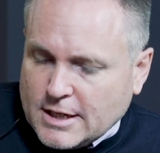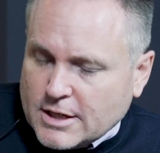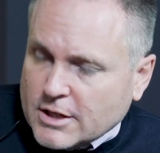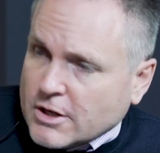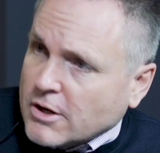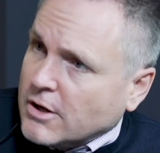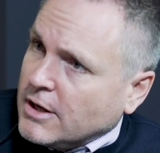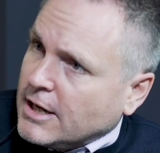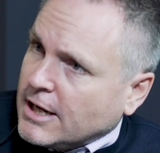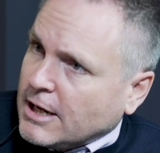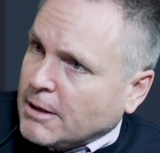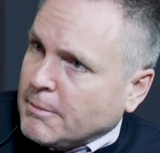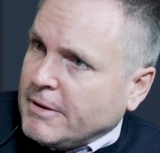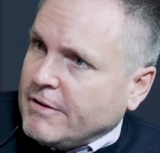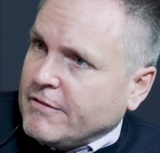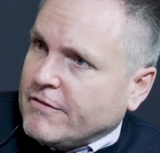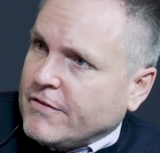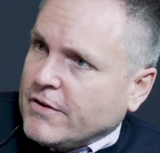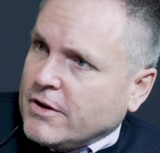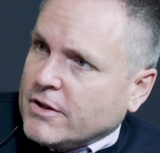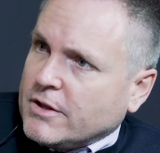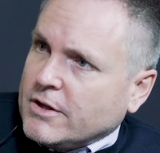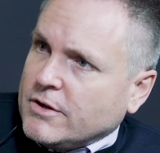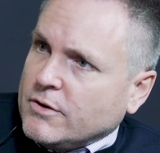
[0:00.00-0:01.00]
Go a little bit
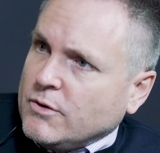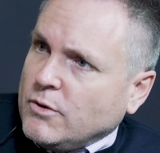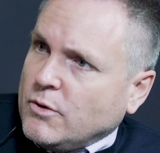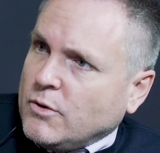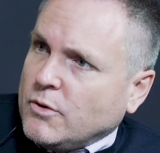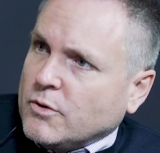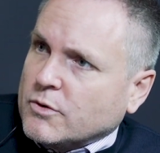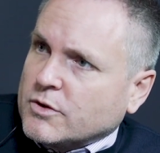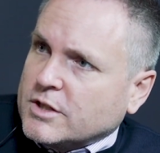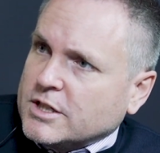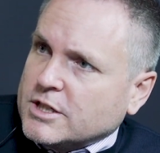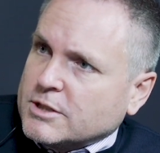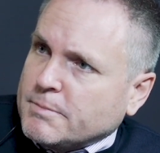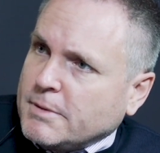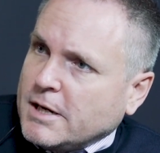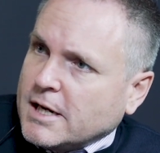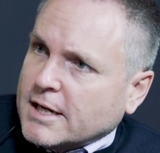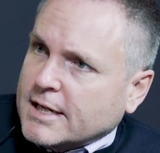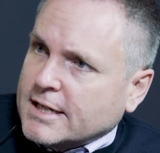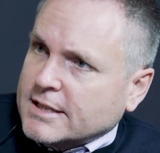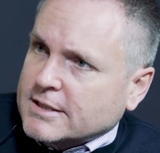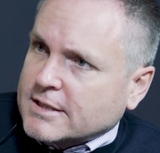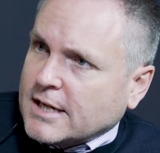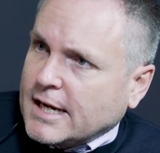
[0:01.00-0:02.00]
further north into
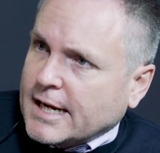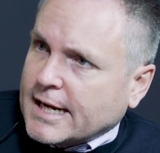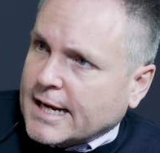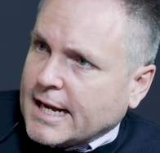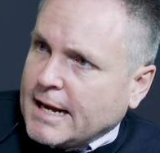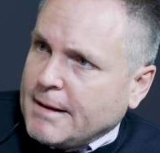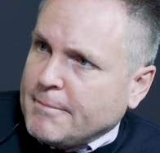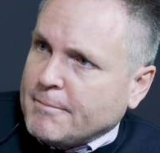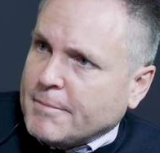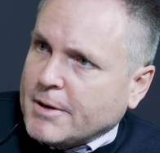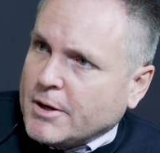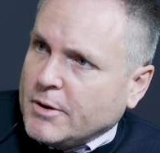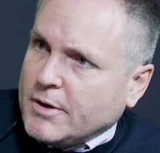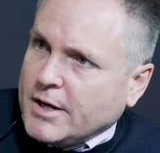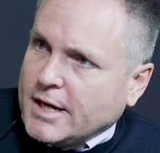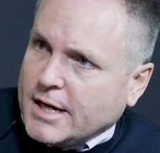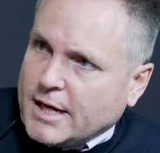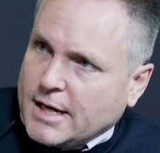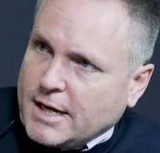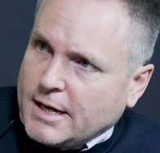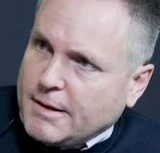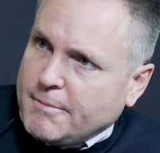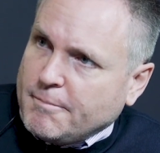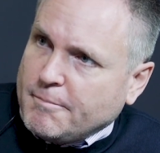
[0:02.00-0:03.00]
markets like
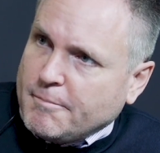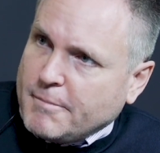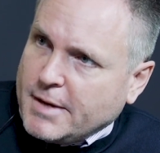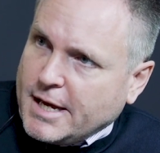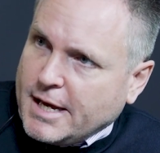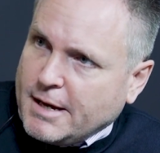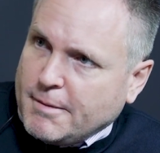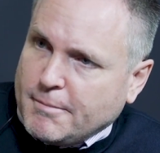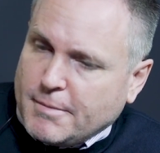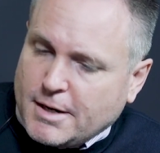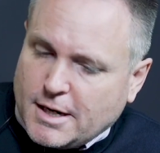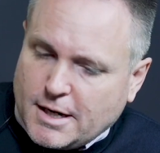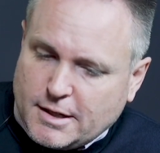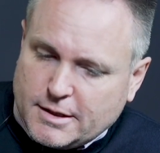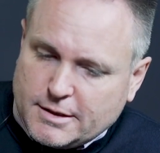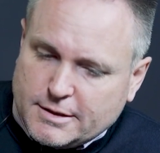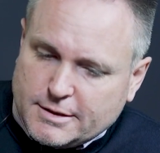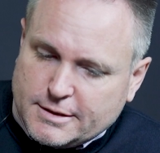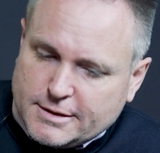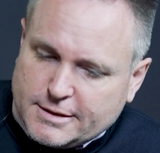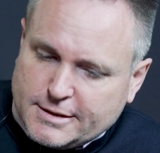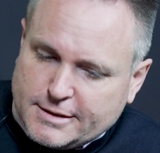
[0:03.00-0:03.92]
Cambodia and Myanmar.